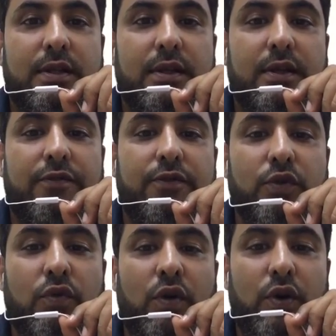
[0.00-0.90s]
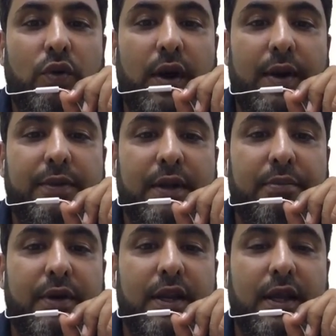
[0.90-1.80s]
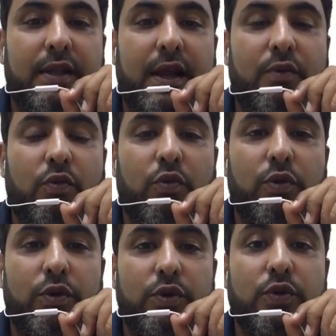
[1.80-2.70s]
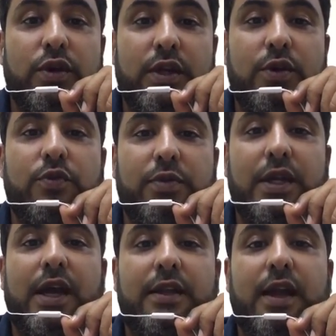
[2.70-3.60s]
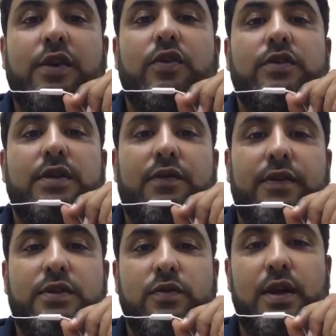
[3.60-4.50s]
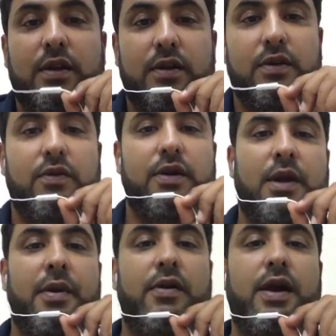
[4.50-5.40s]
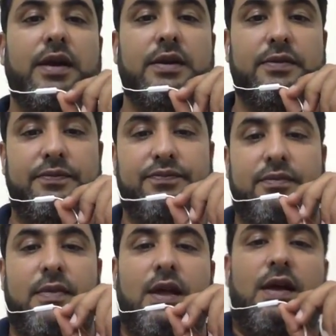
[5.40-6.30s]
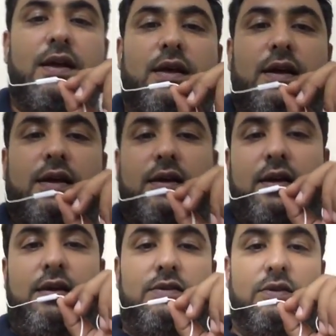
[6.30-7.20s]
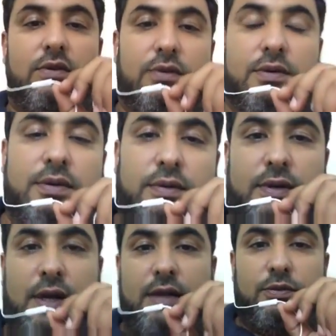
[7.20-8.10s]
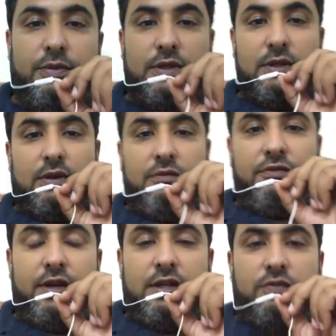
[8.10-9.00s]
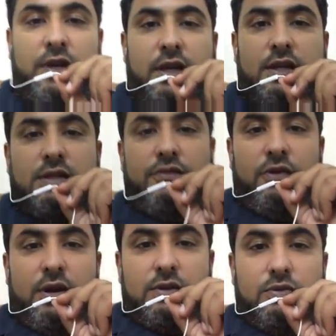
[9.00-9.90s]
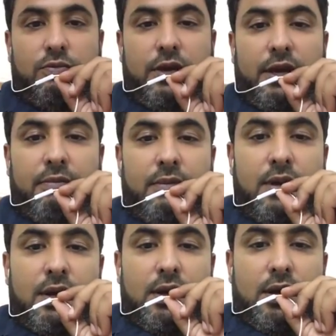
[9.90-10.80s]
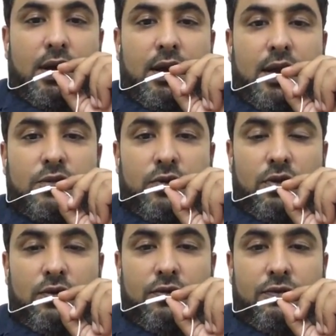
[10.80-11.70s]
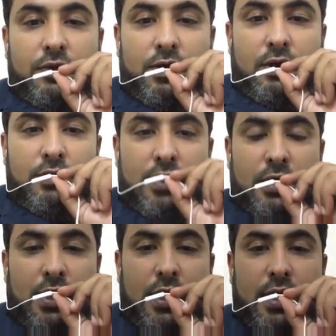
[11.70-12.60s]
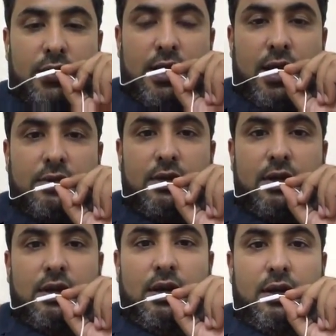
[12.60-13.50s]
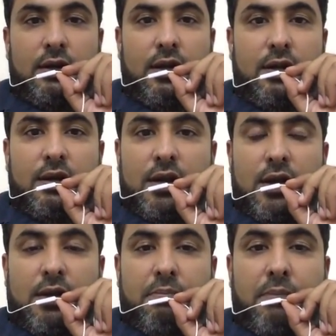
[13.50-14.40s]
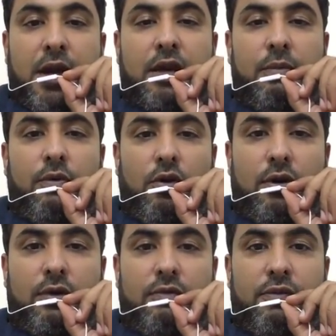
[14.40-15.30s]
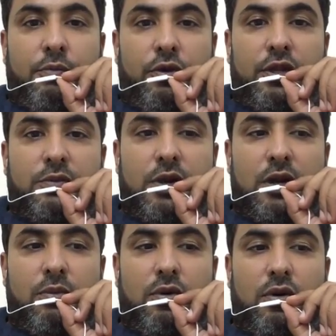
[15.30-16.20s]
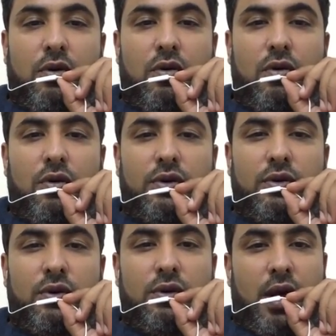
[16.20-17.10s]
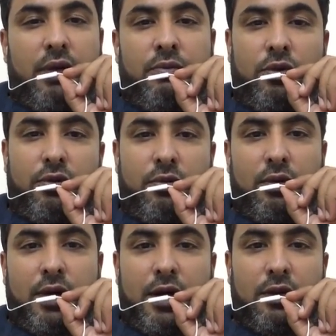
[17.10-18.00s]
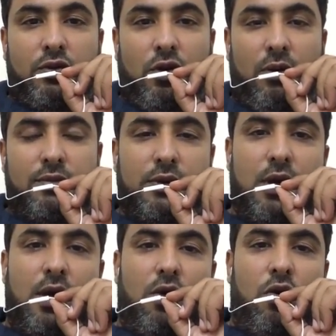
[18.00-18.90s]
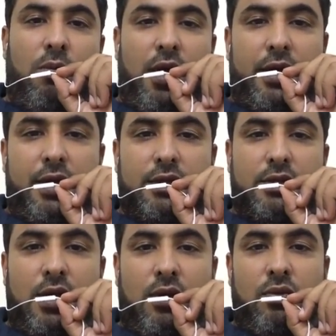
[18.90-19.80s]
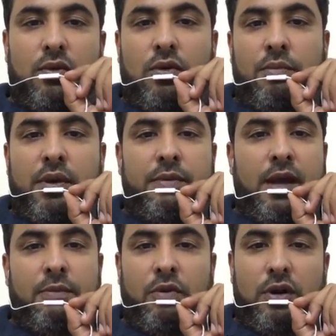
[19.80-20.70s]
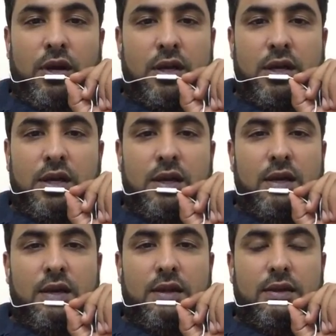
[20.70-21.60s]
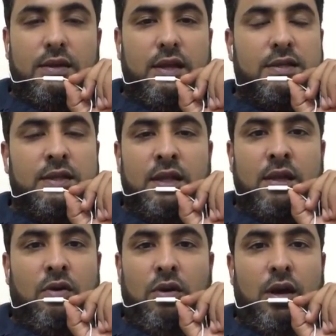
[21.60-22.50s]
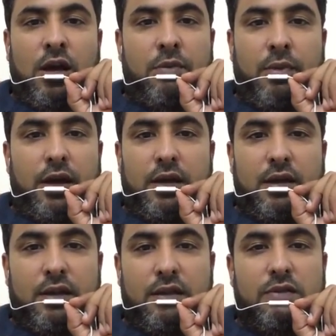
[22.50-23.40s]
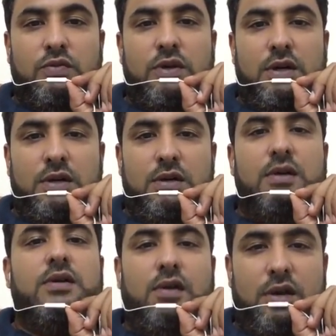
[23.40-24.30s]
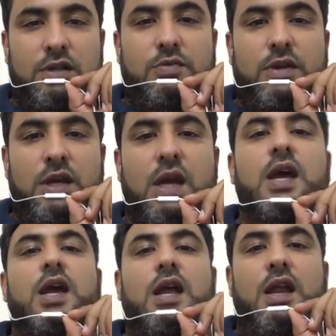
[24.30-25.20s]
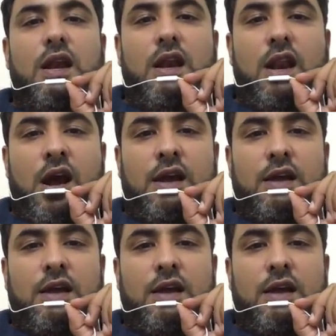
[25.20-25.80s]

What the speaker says: if you want to hire somebody like that, you need to be like that yourself as well. Am I right? So basically, it is very easy for us to blame, and as one of I think, I guess Lag said, that mental block. We put this mental block, oh, I'm not getting jobs, oh, market is down, oh, maybe I'm not lucky. There is nothing called luck, my dear, in this world. Trust me, luck